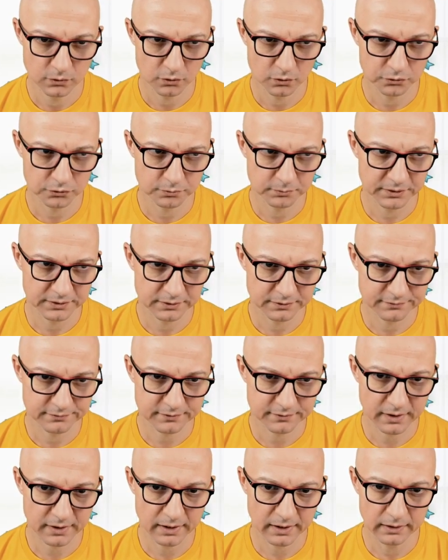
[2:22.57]
automatic
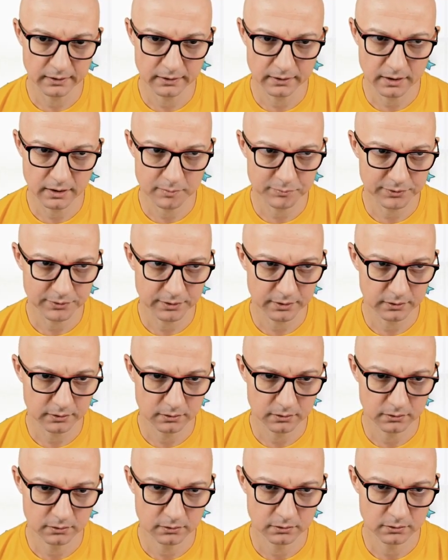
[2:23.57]
scaling happening,
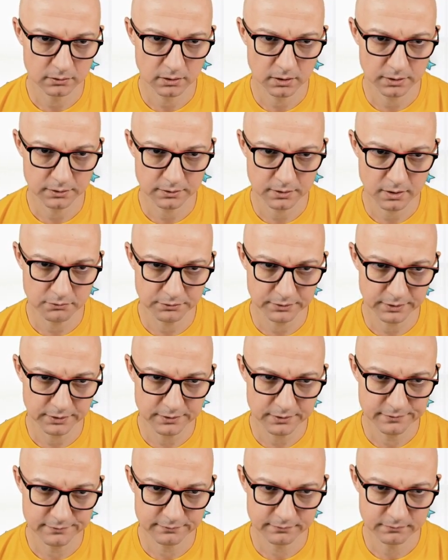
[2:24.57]
and here it
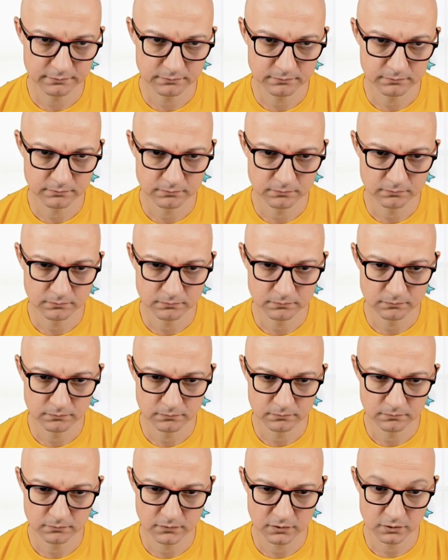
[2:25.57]
is.
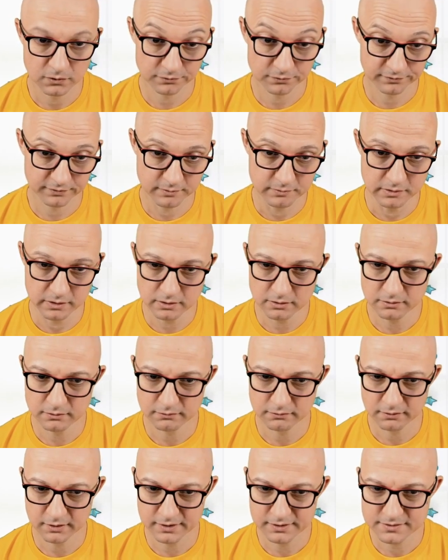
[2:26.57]
Looks similar,
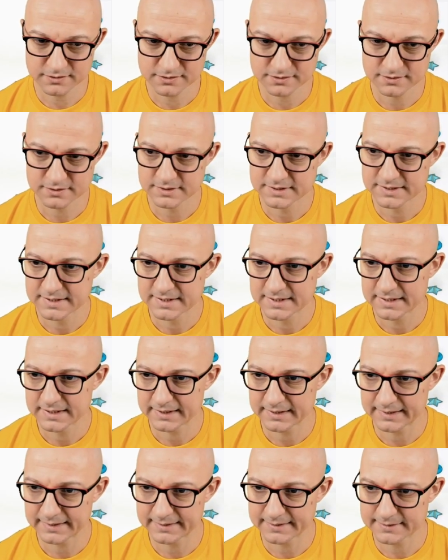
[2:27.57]
right?
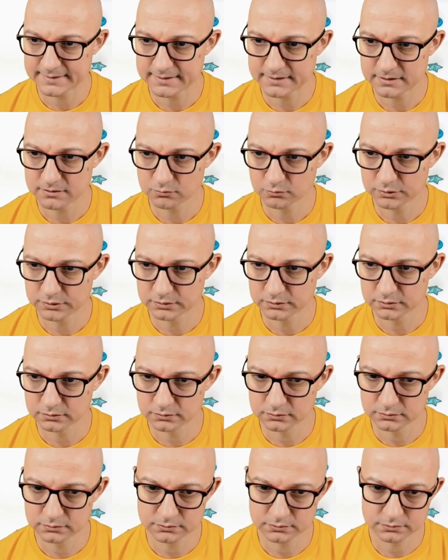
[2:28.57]
And then
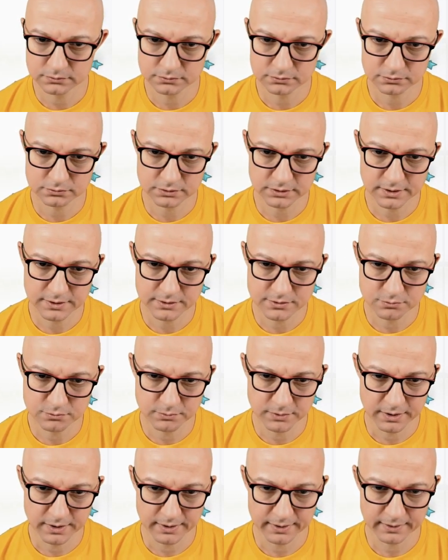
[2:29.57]
we'll try to
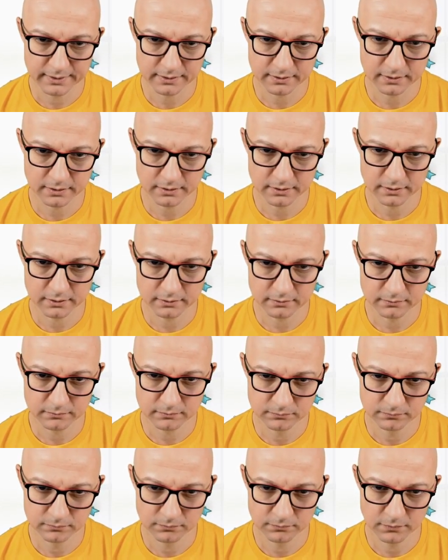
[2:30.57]
make a
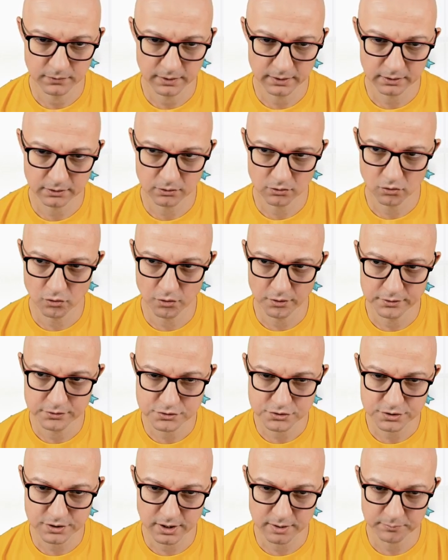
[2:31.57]
coin
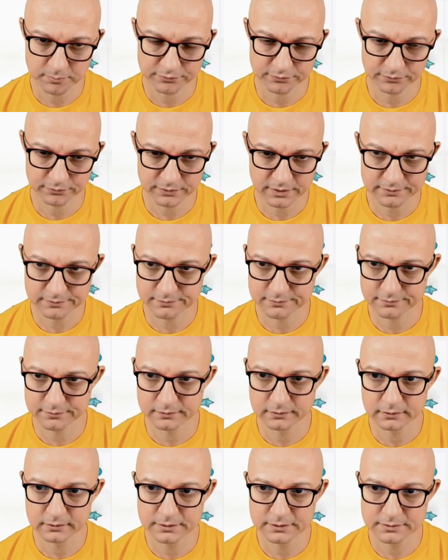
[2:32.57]
shape. So that's a
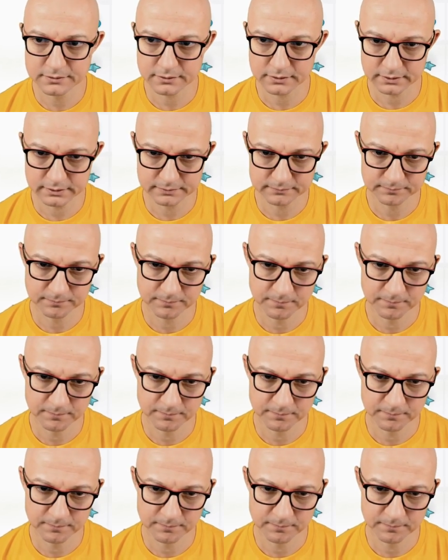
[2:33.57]
cylinder,